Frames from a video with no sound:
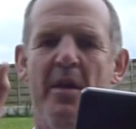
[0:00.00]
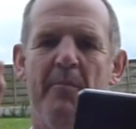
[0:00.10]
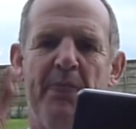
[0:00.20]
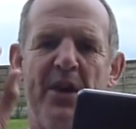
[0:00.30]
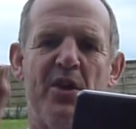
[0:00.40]

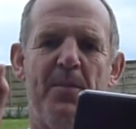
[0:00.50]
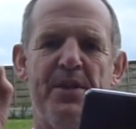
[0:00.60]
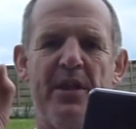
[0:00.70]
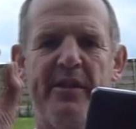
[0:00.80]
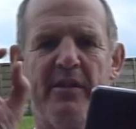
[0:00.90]
breaking up
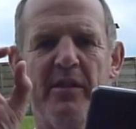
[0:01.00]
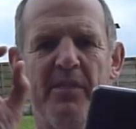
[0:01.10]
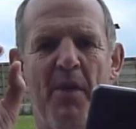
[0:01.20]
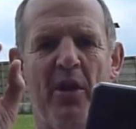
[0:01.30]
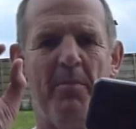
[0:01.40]
into
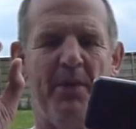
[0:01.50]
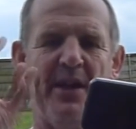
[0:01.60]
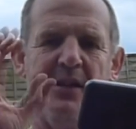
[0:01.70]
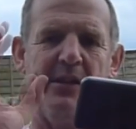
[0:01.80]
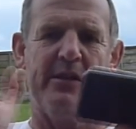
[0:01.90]
smaller
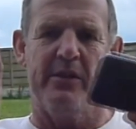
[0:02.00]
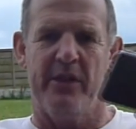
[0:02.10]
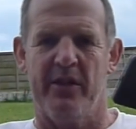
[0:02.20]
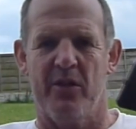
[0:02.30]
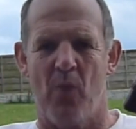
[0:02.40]
bits,
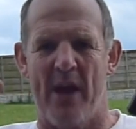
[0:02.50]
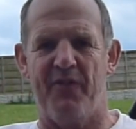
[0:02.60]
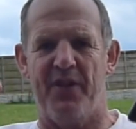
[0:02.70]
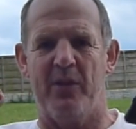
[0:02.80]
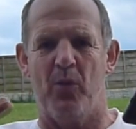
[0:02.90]
the, the
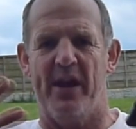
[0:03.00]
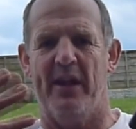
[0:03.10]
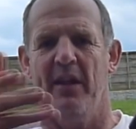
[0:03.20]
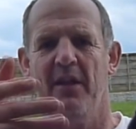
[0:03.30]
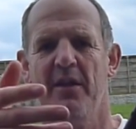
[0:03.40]
Wakefield
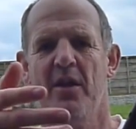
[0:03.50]
wheel